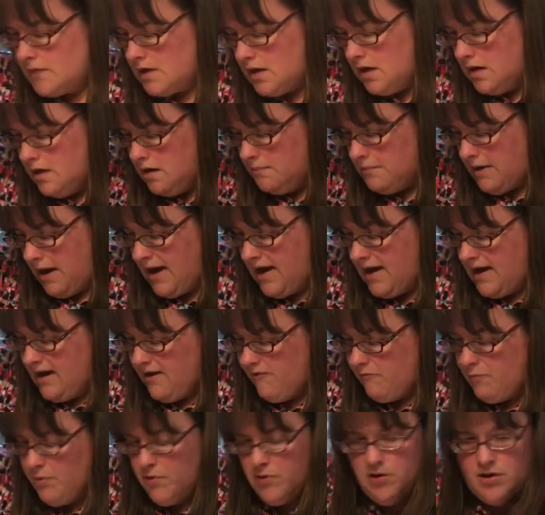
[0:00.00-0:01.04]
I
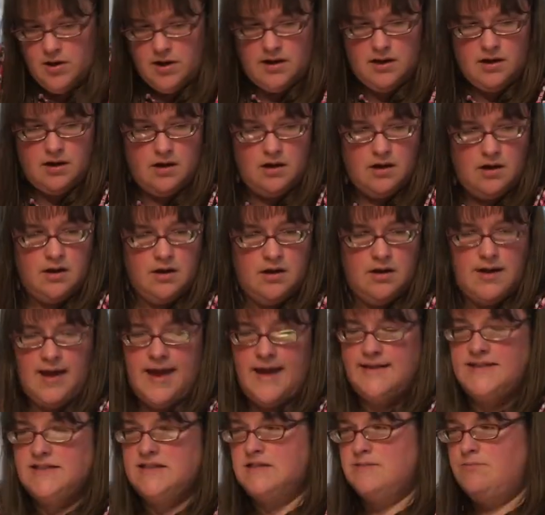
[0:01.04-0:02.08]
have put
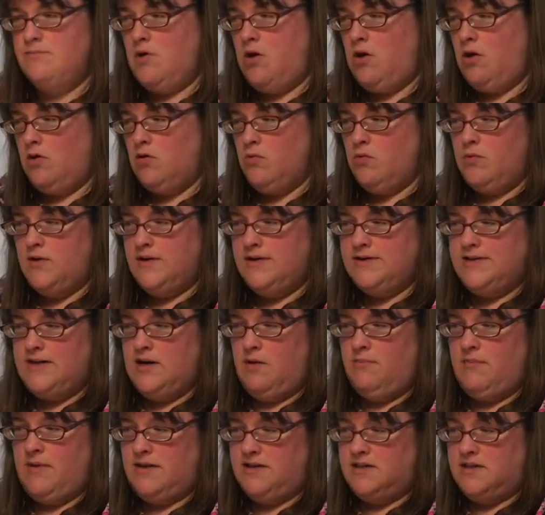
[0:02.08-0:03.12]
a smaller one down my